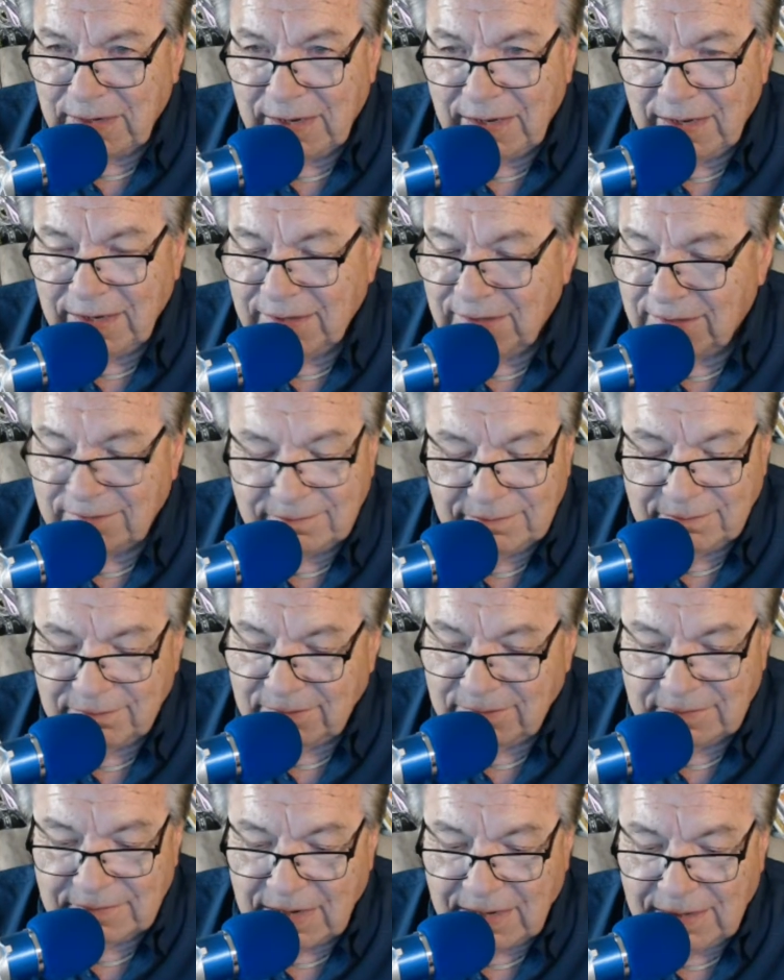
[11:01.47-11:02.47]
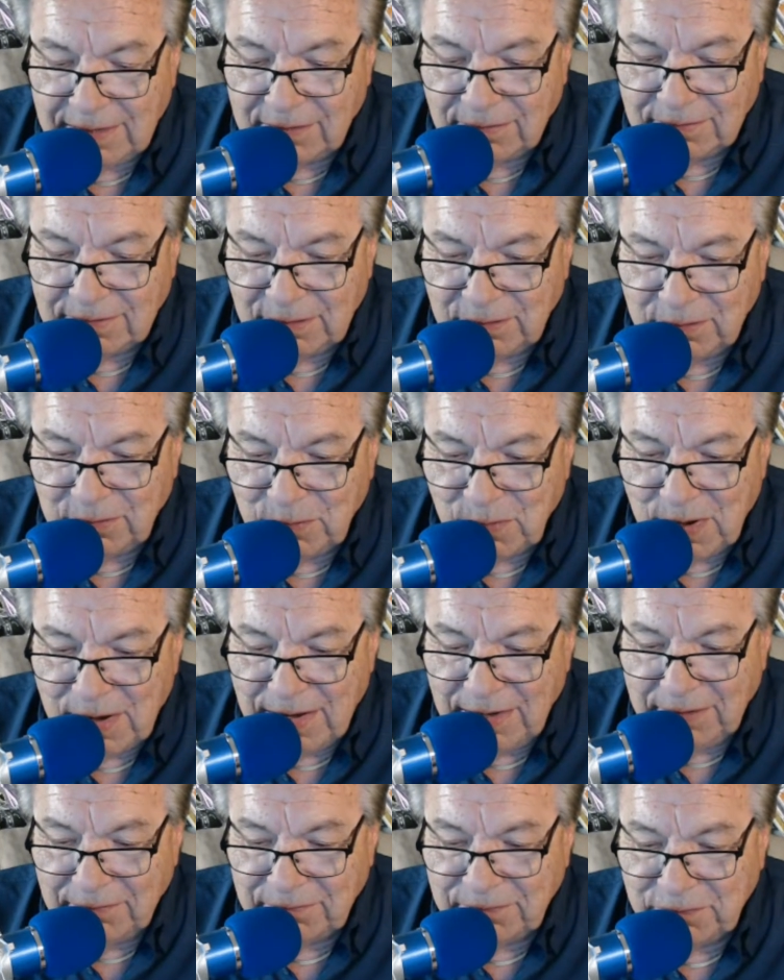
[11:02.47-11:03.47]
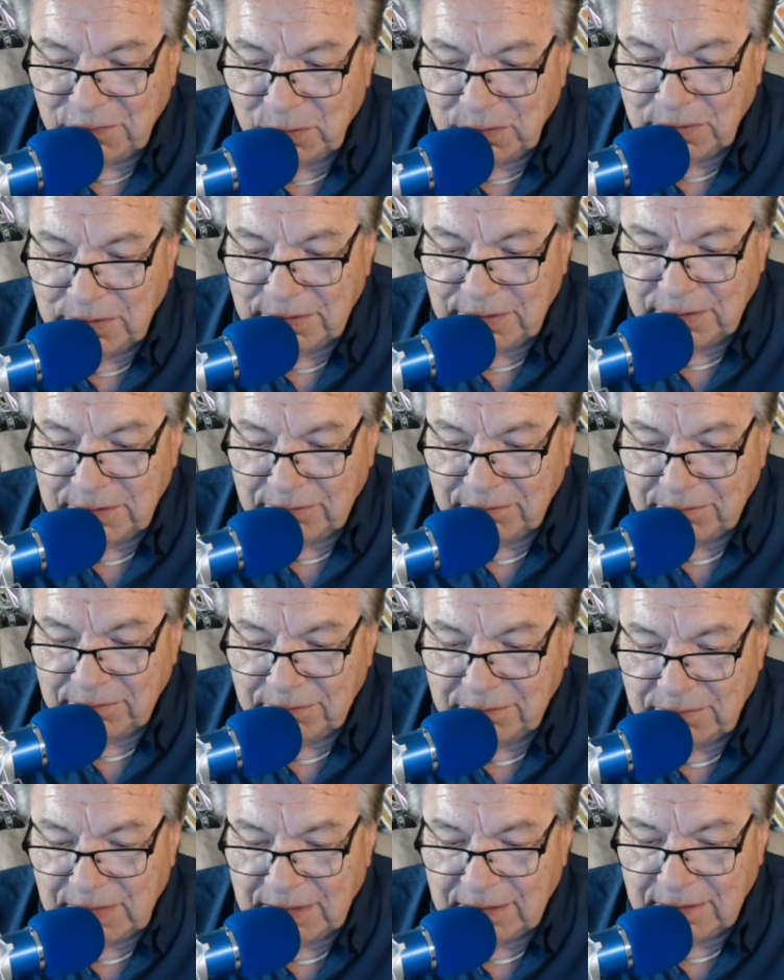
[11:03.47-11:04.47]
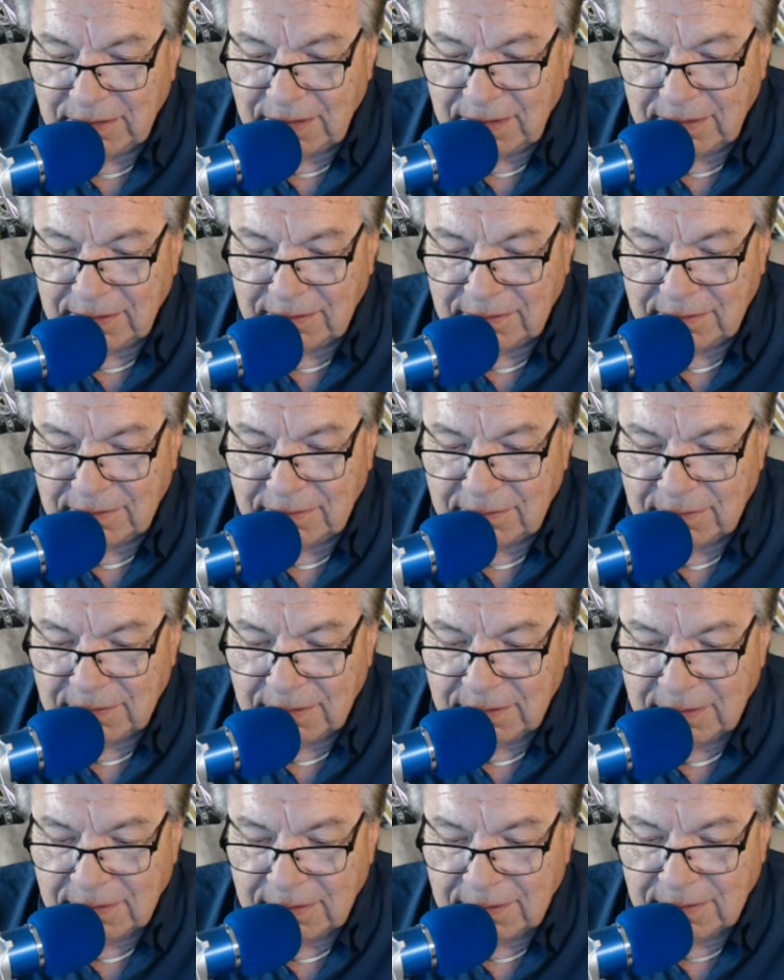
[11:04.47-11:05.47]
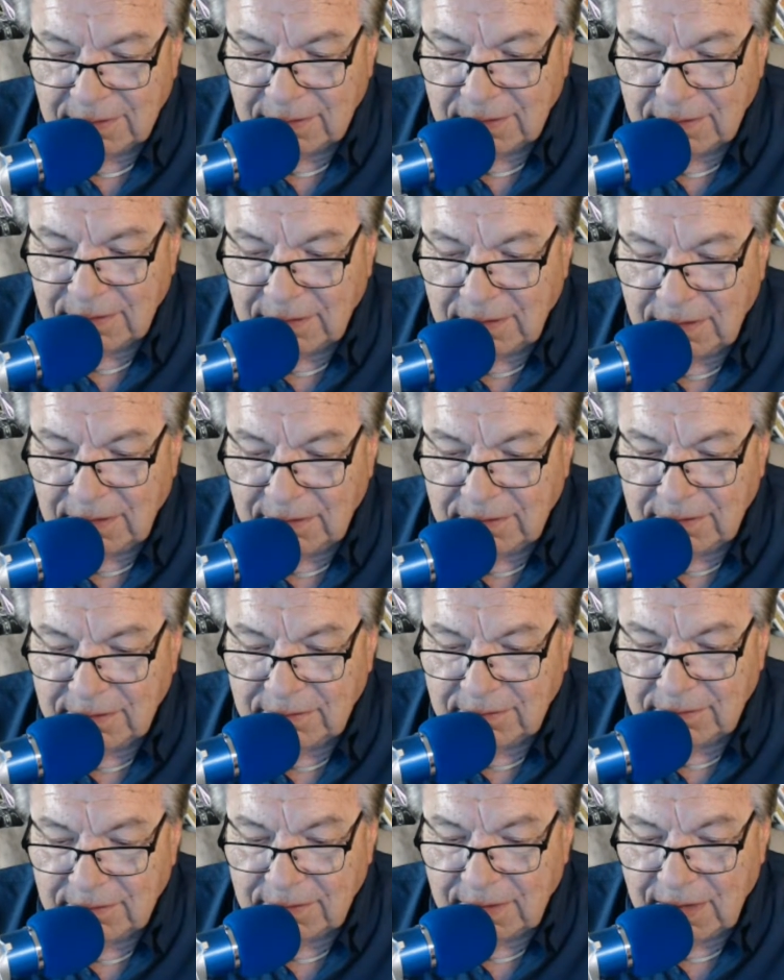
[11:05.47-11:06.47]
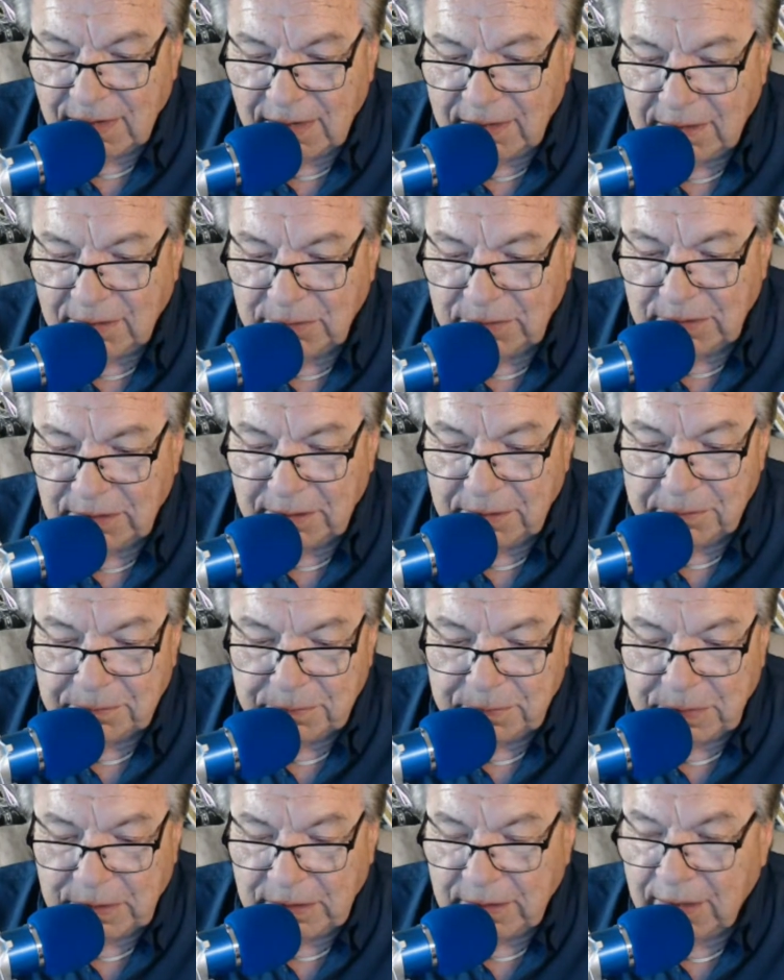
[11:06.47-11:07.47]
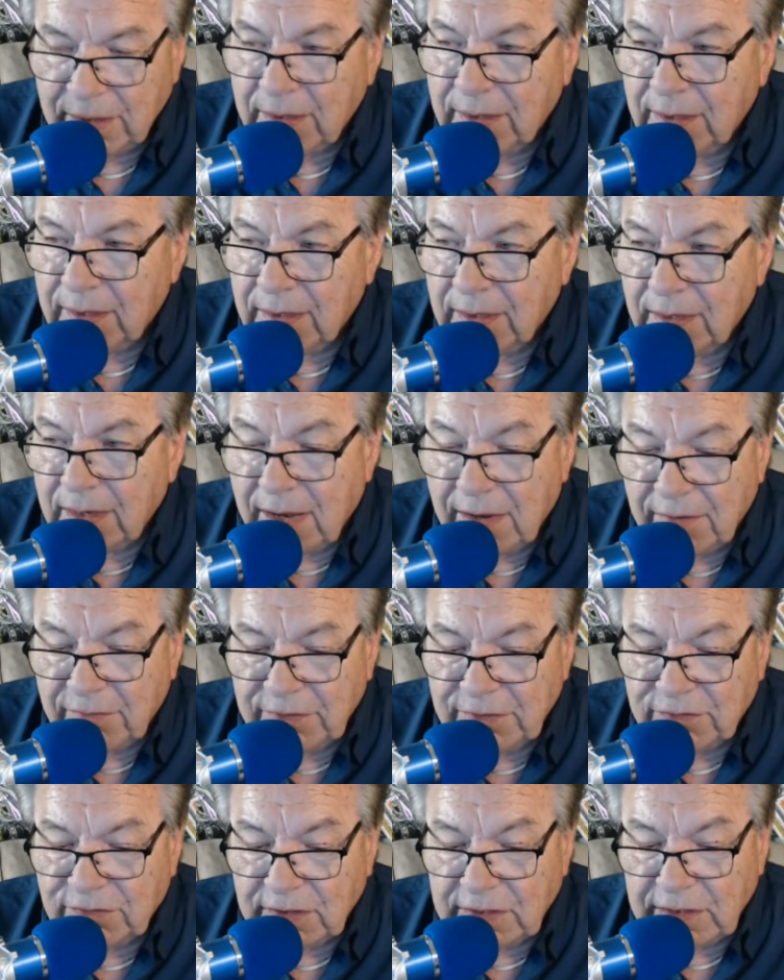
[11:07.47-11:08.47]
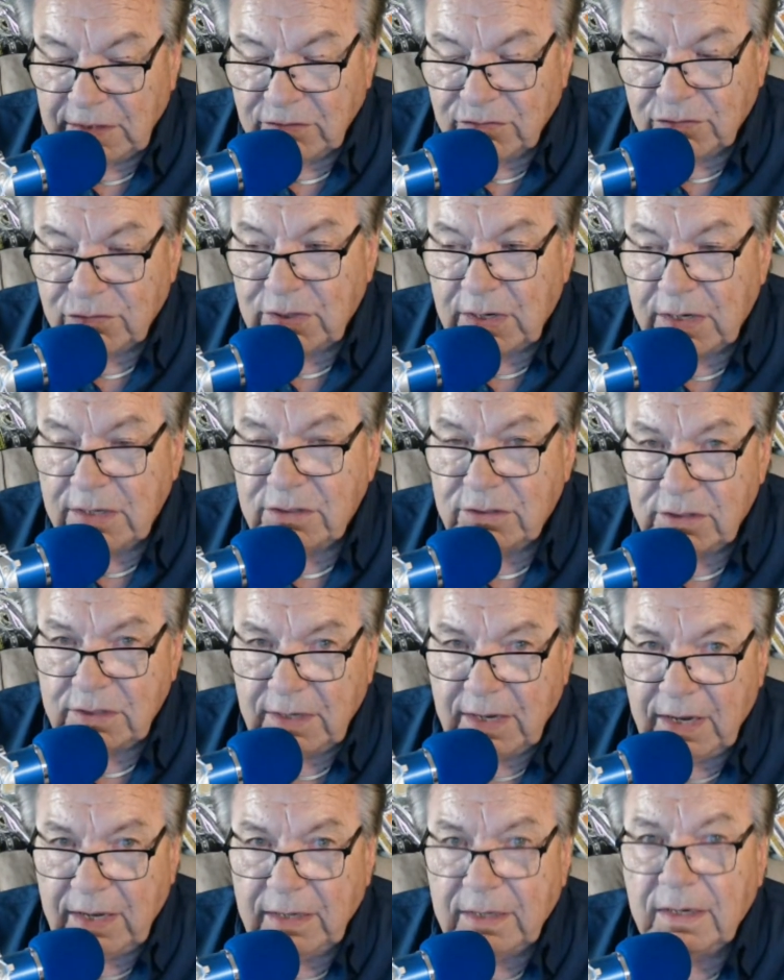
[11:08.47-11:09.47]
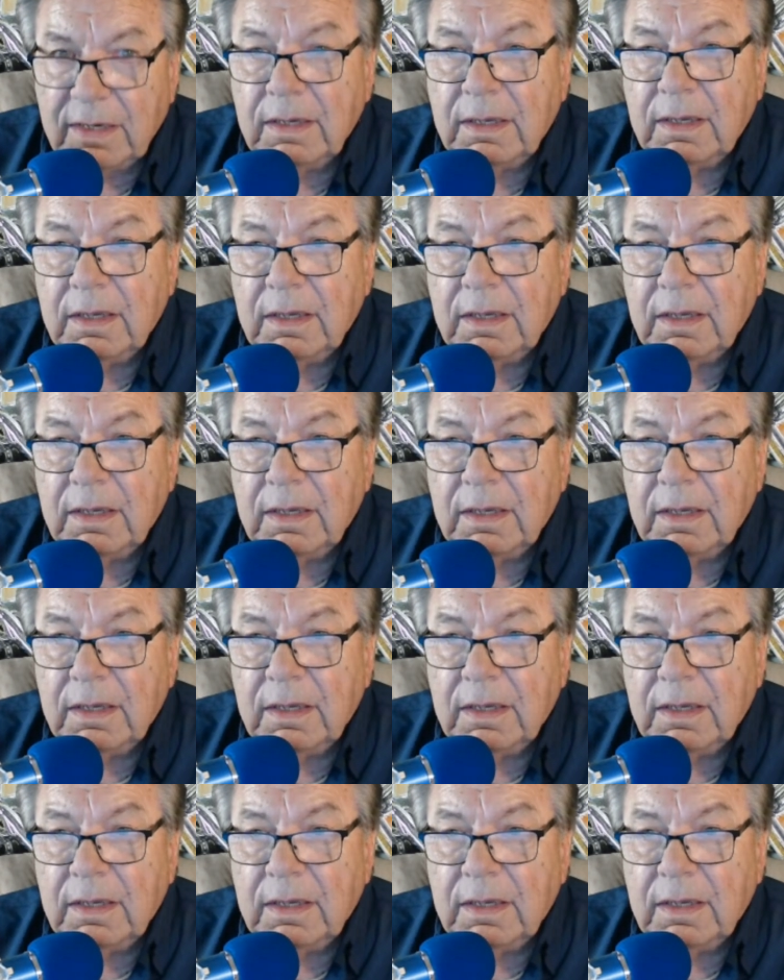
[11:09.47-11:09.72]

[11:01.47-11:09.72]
I don't know why Ford didn't make that little item there, but obviously changing that